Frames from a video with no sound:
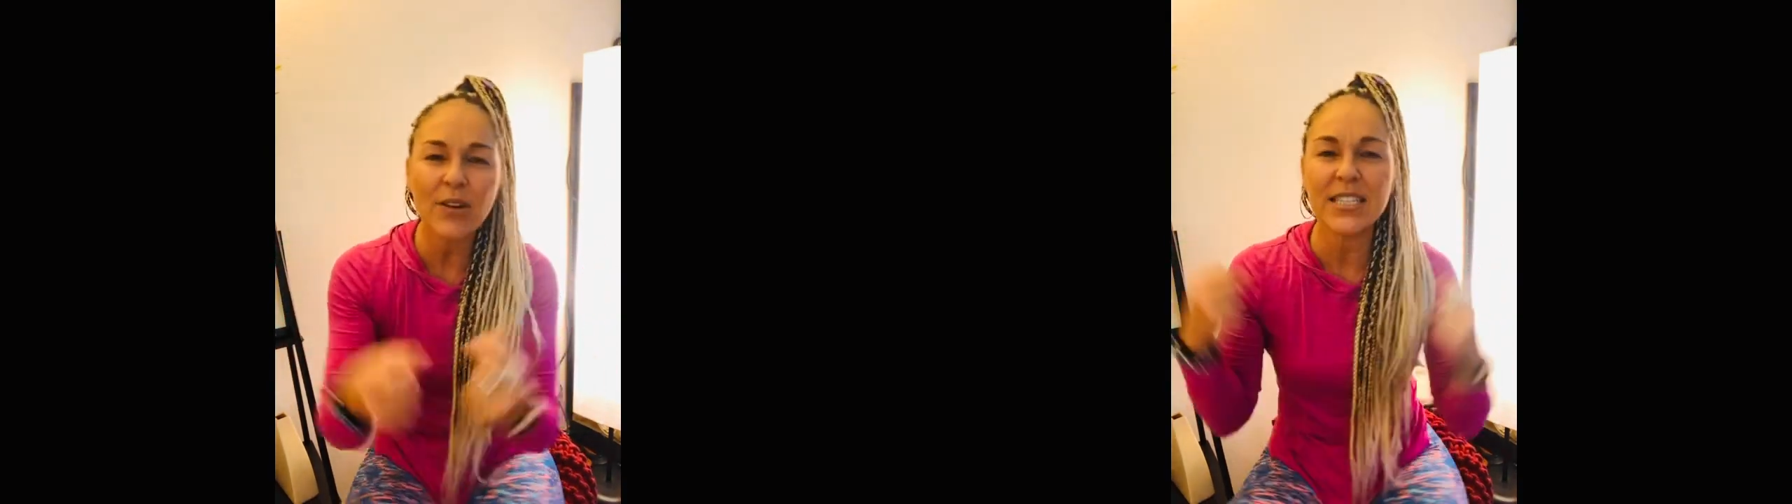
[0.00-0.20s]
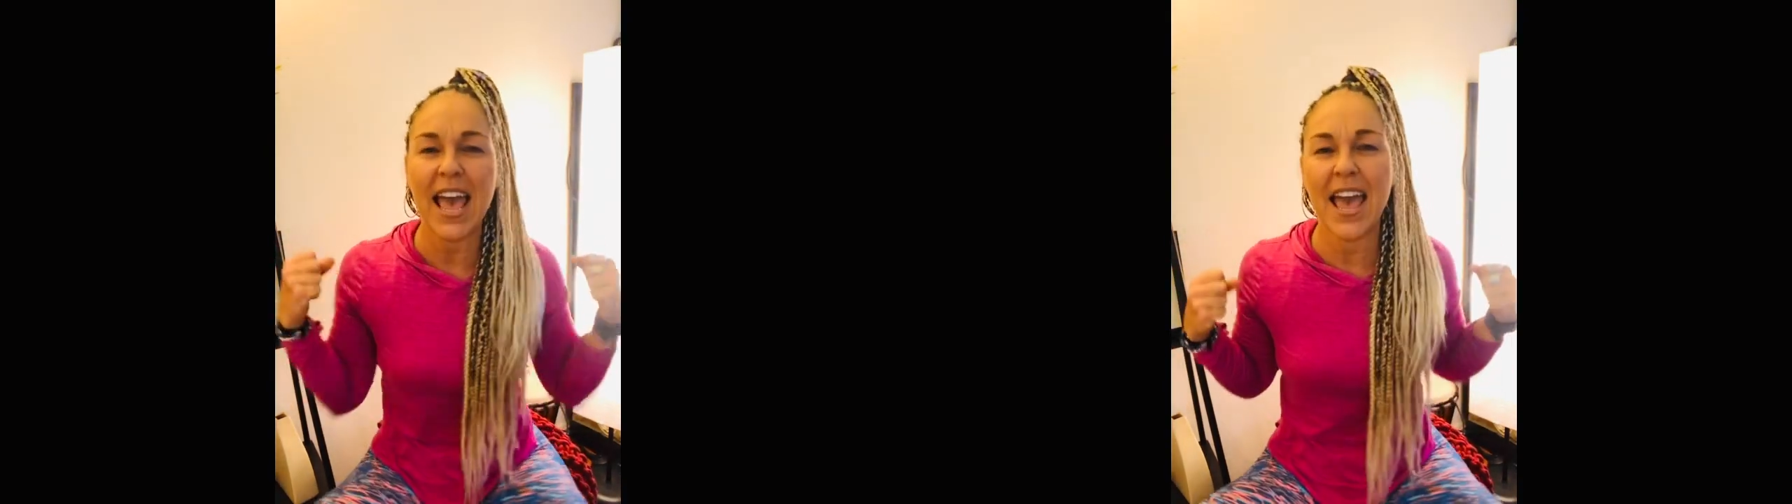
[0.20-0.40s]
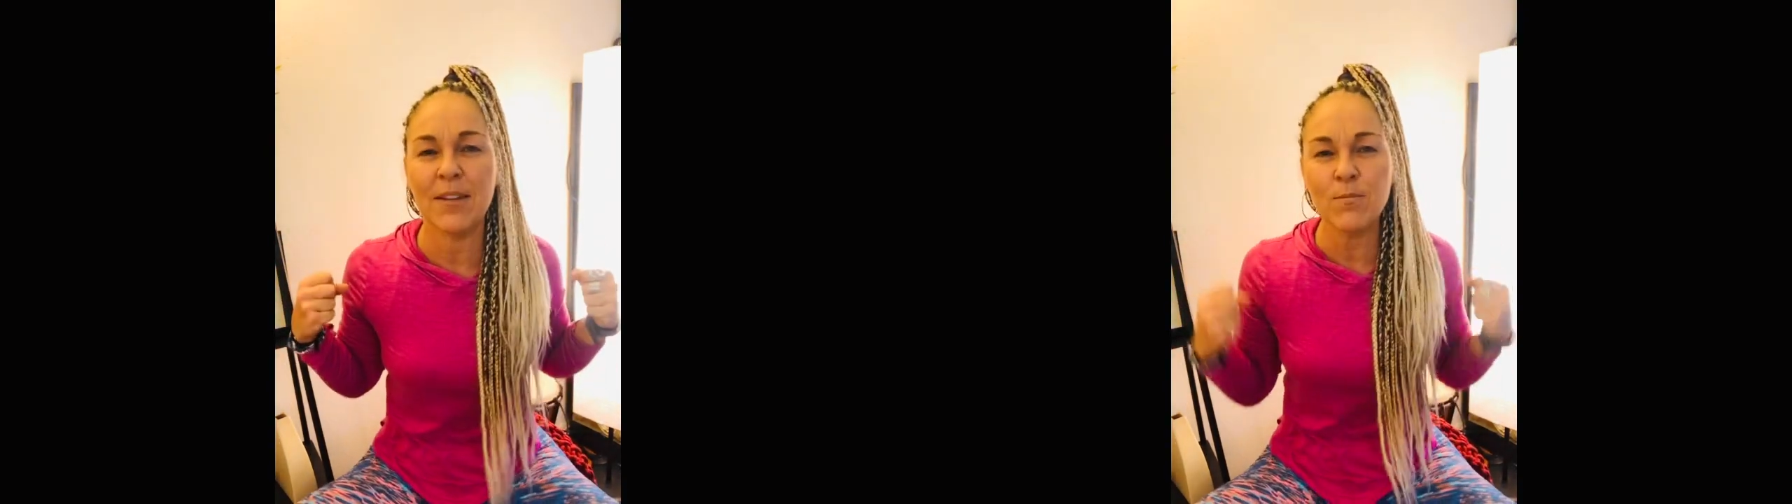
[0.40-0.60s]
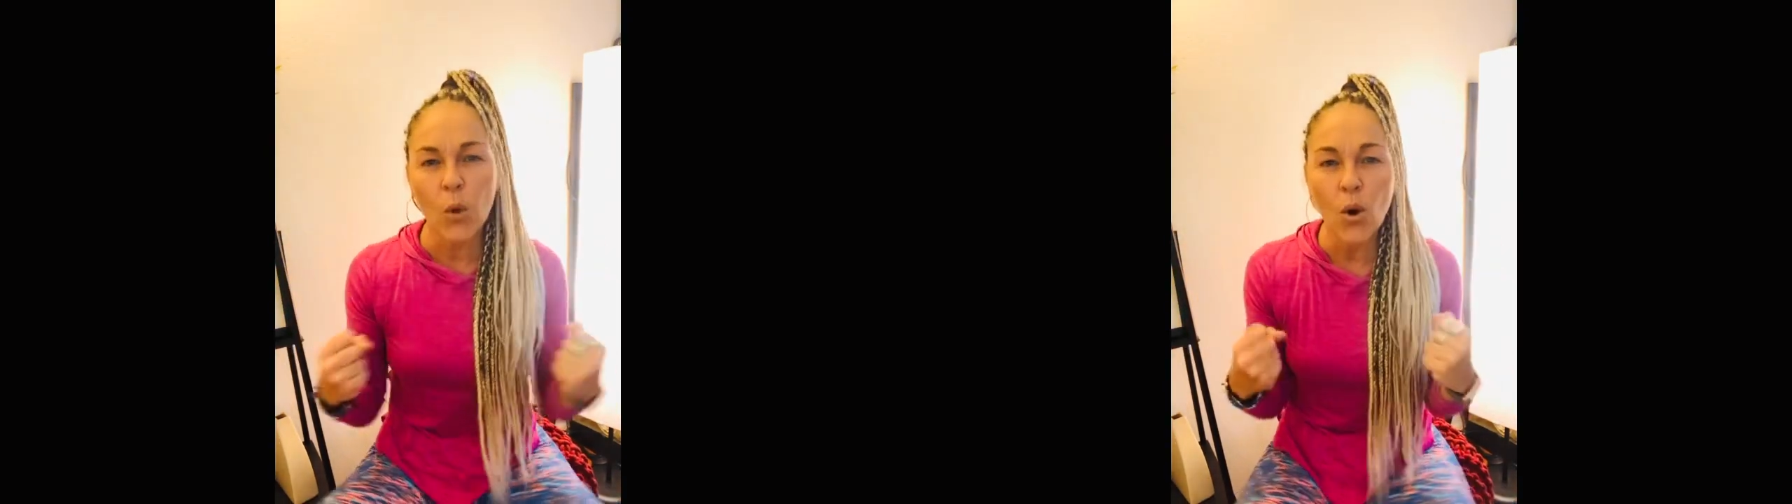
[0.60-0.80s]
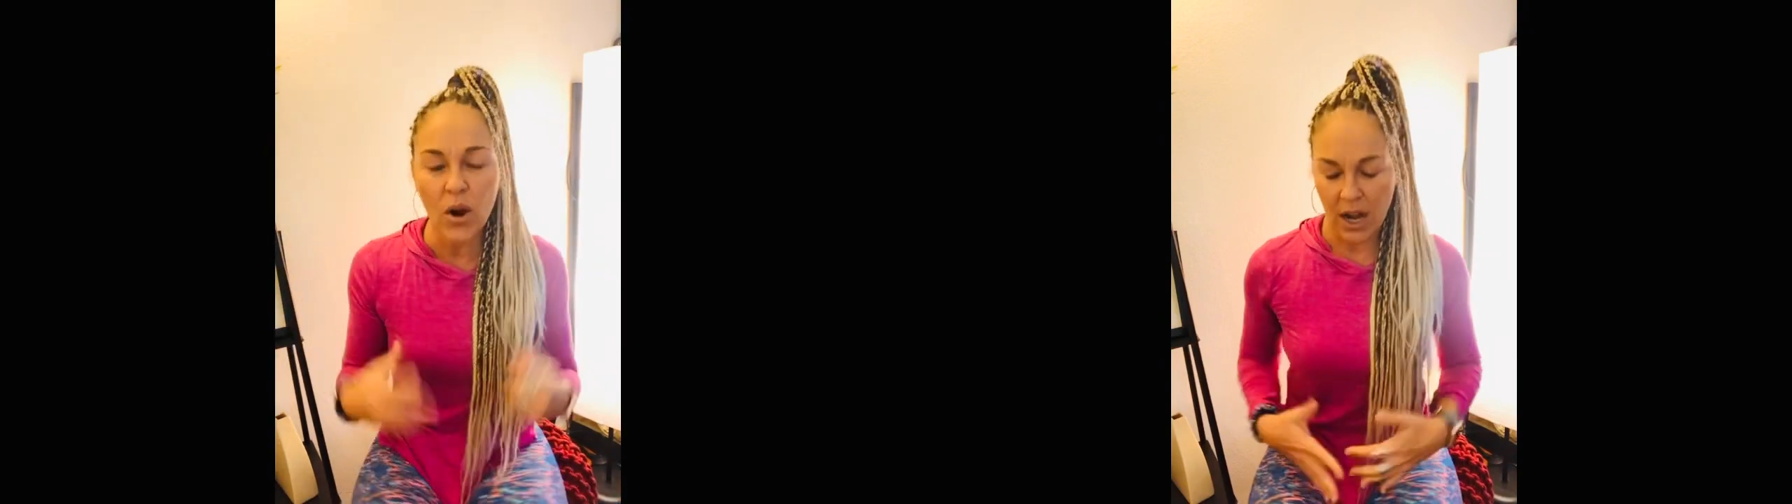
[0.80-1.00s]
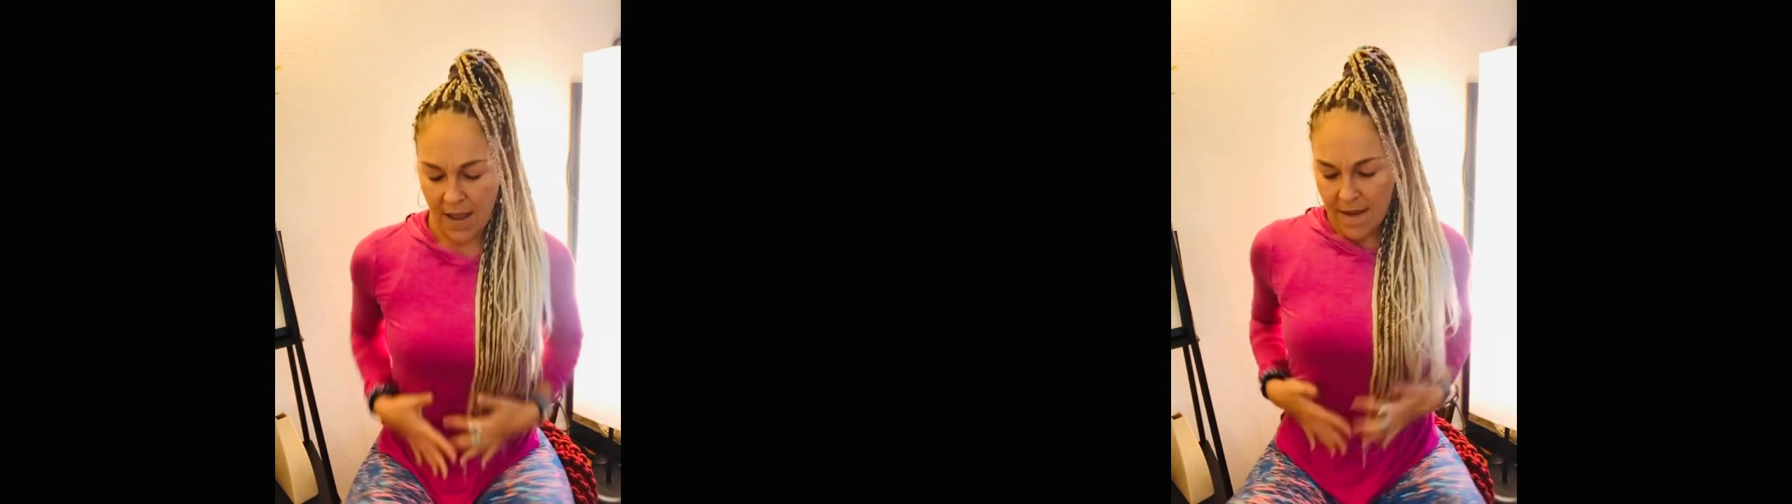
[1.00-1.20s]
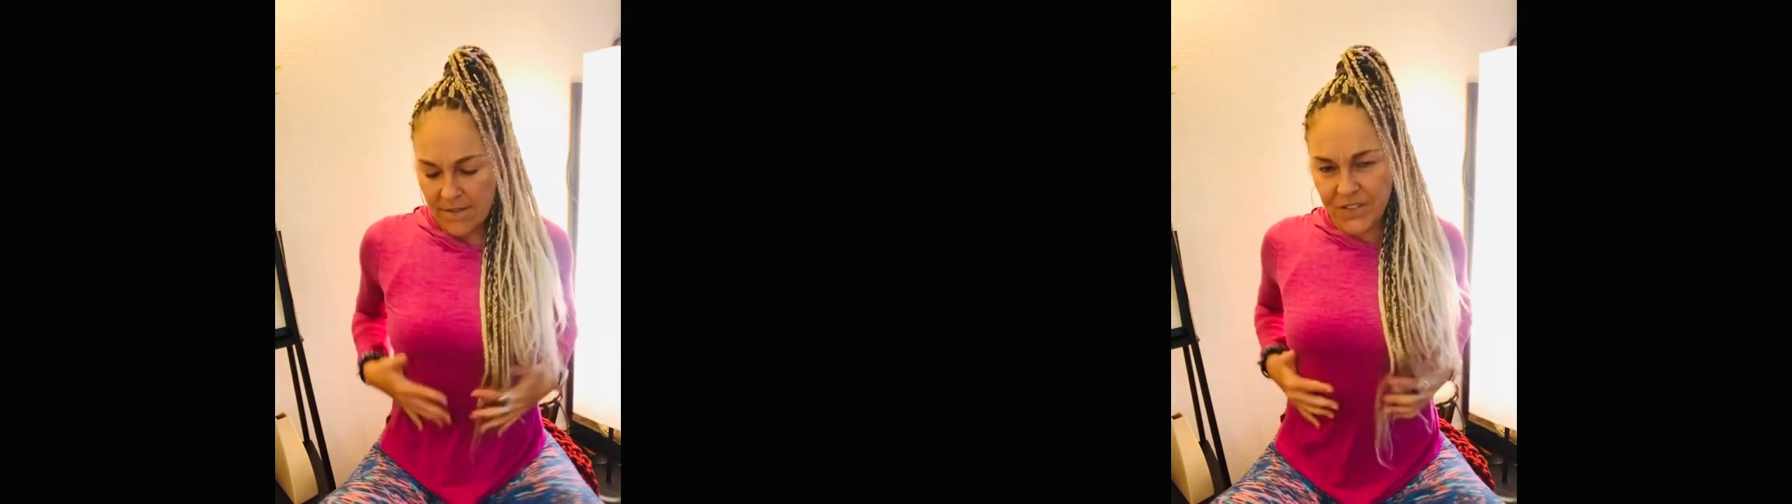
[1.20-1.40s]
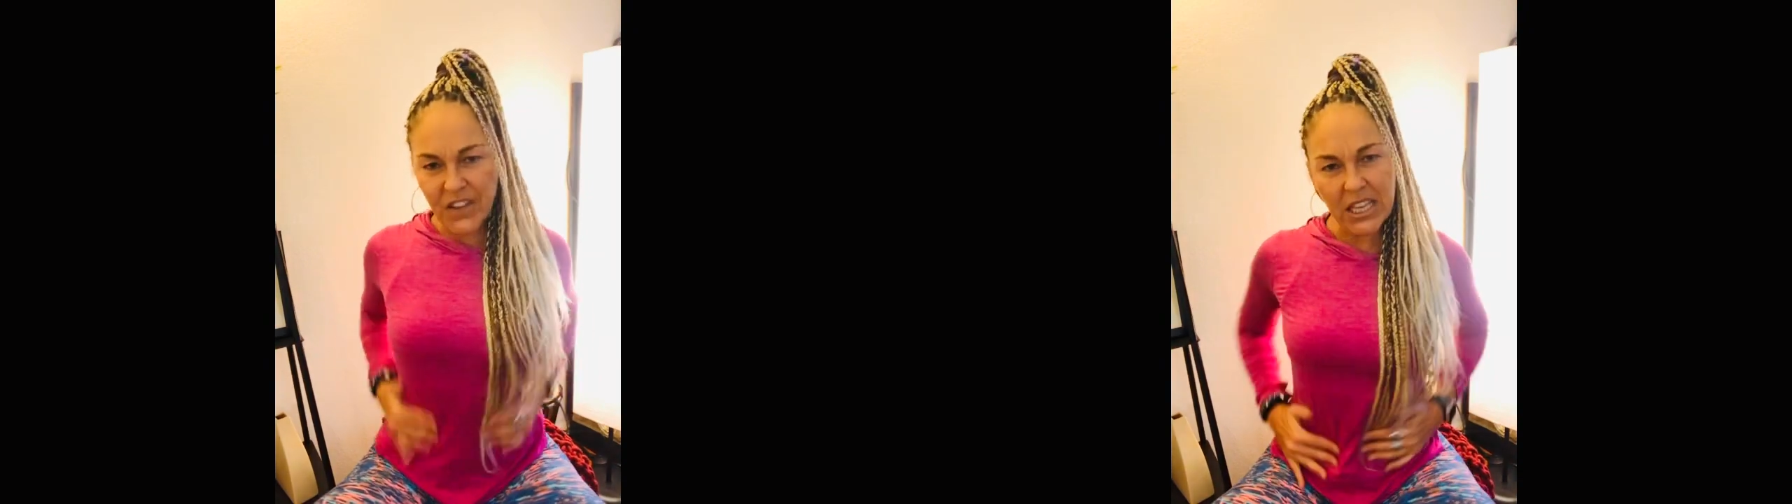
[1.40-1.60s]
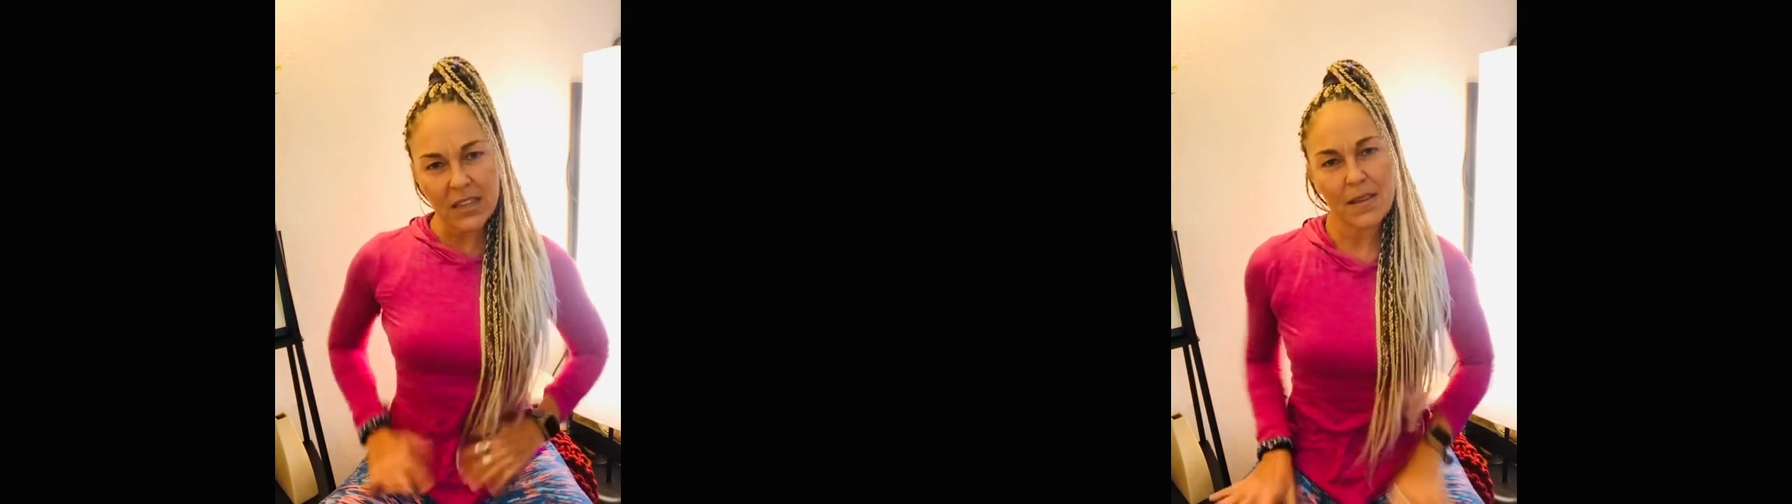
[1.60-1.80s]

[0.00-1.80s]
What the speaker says: and more feet,